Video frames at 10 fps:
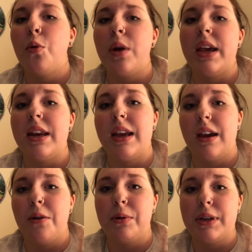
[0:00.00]
when it
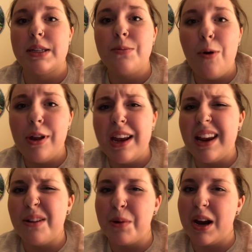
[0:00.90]
got really swollen
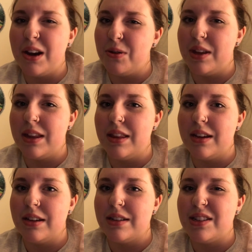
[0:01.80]
and when I knew that
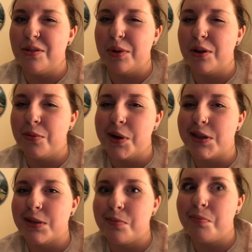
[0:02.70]
the tumor
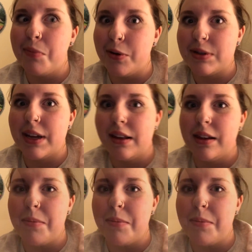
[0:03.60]
was most likely